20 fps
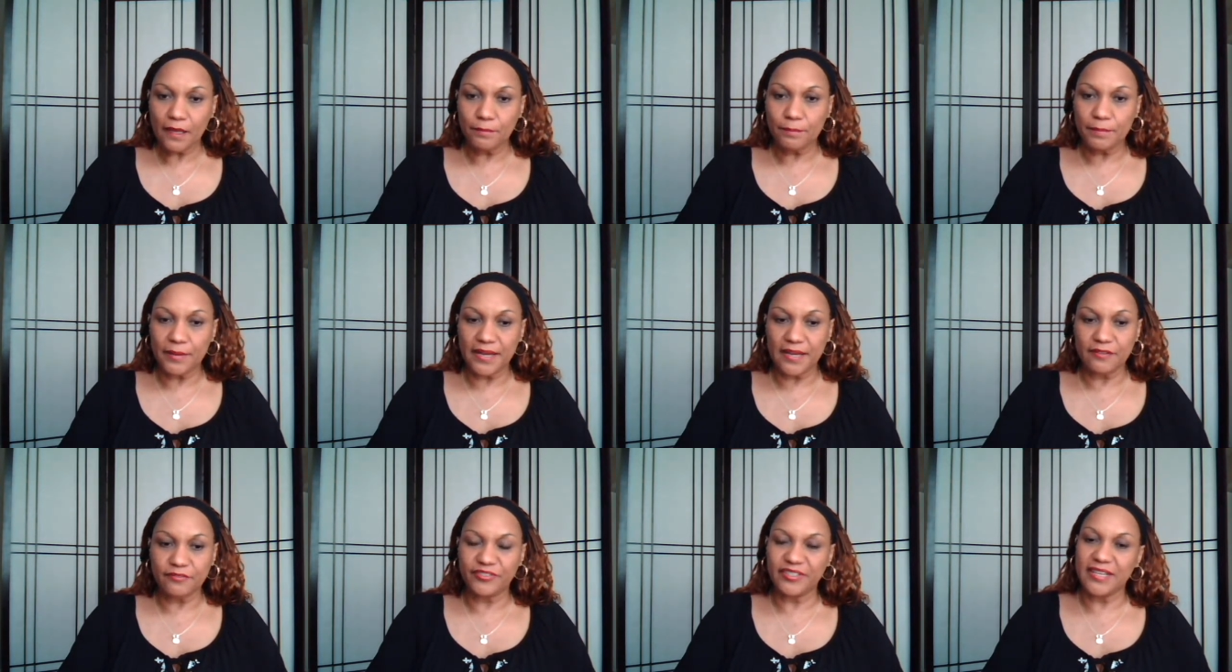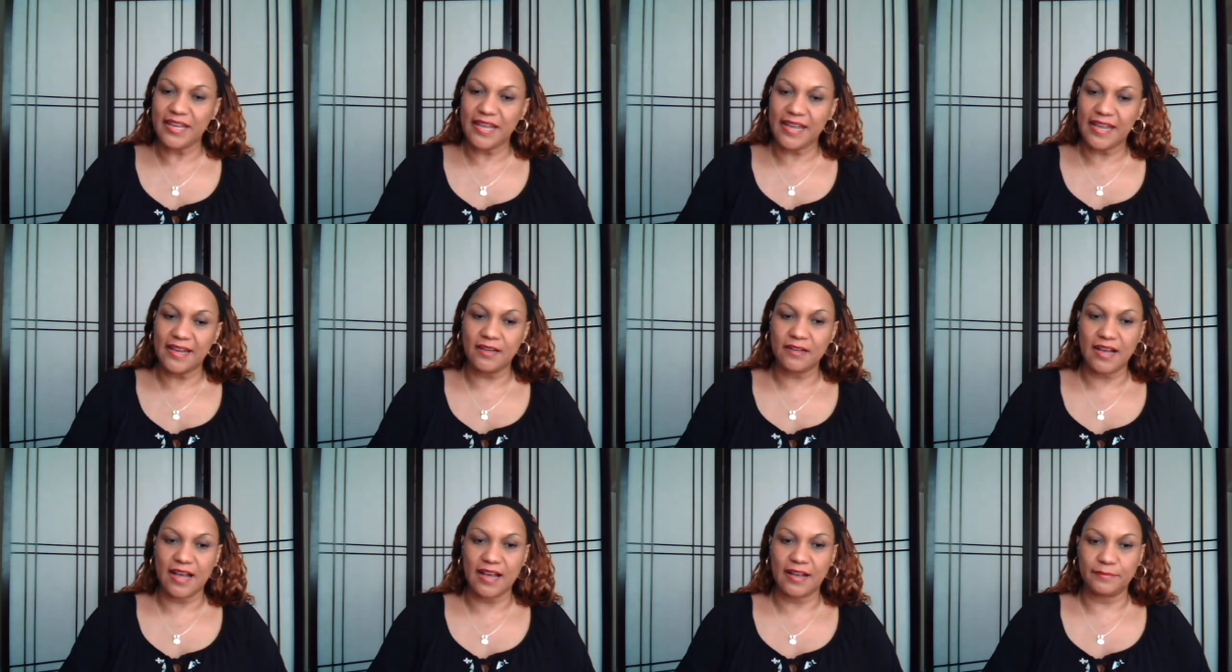But for
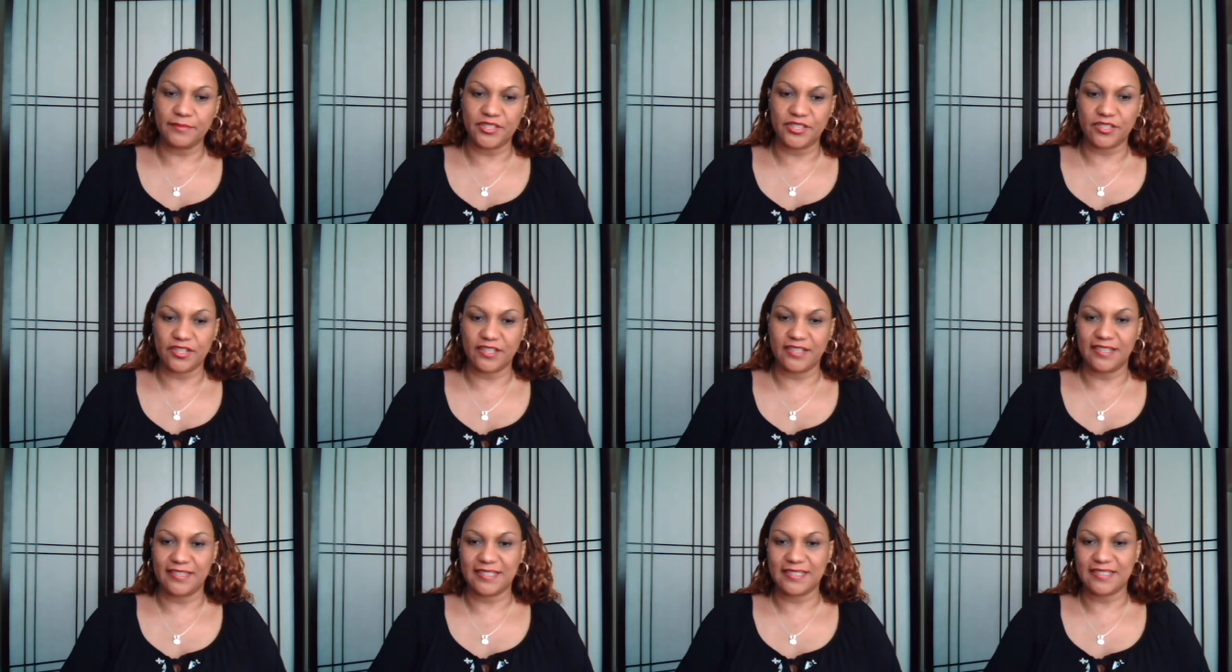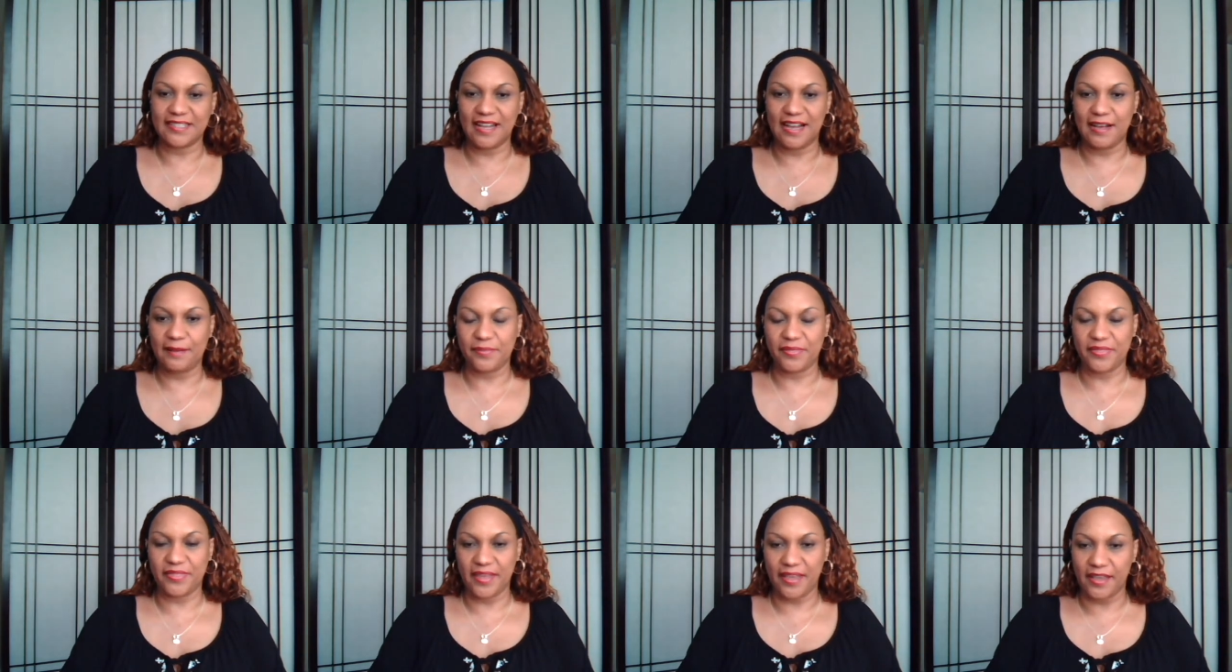now, I'm just going to
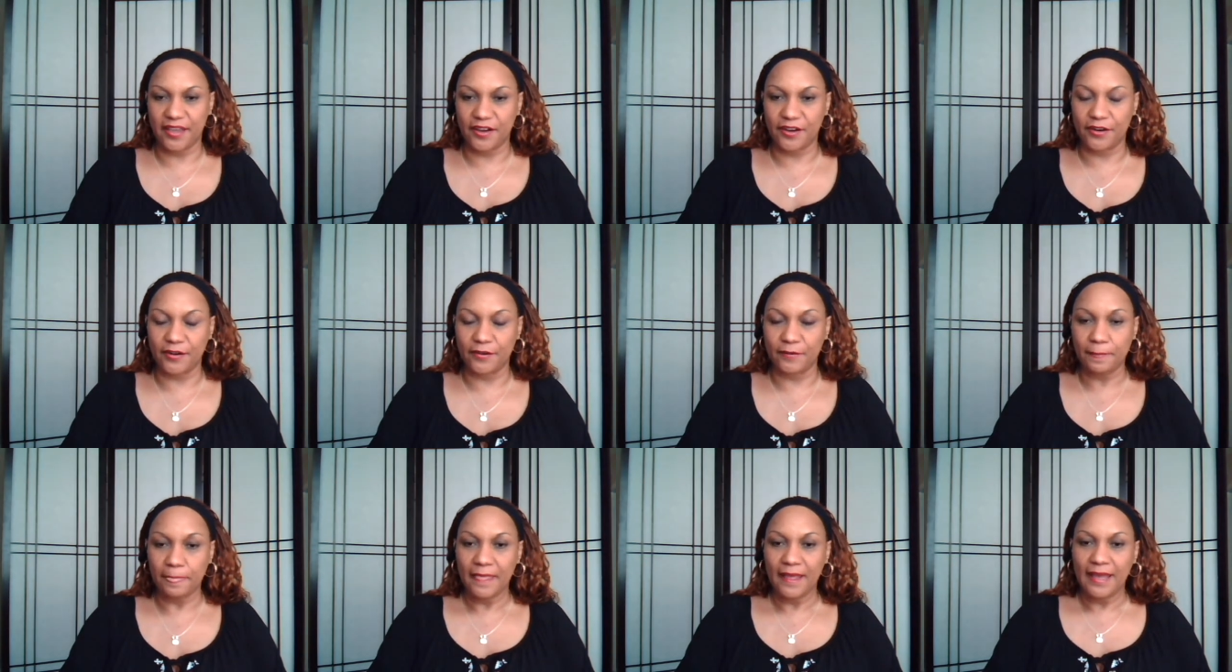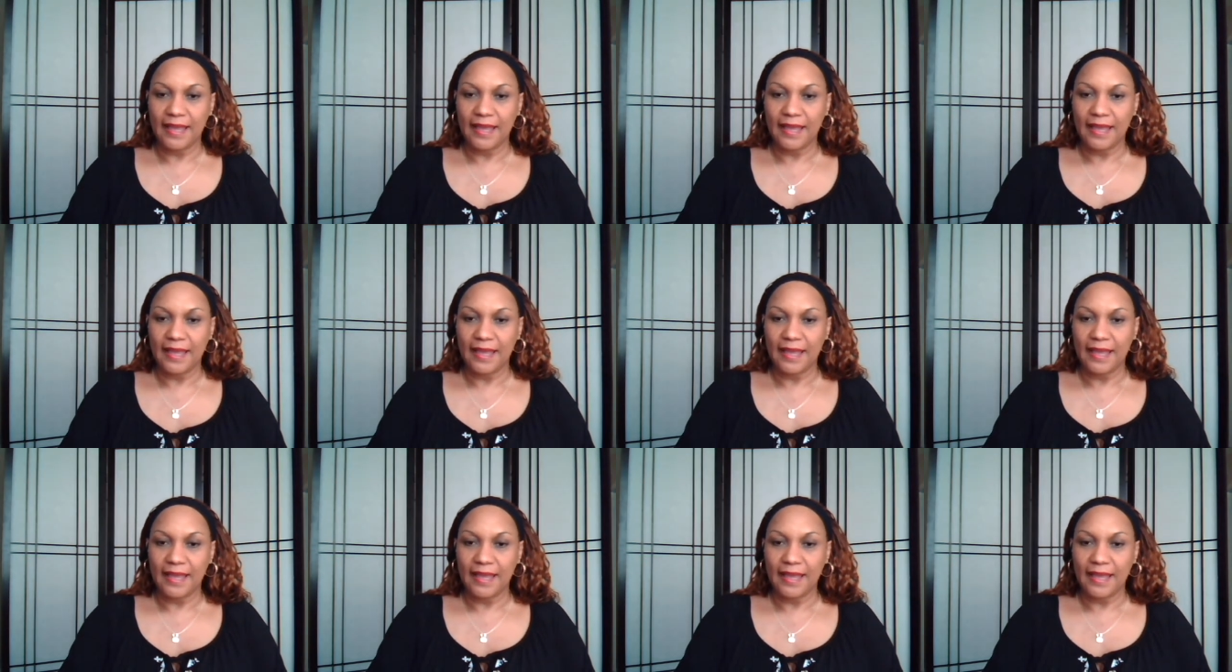stop there,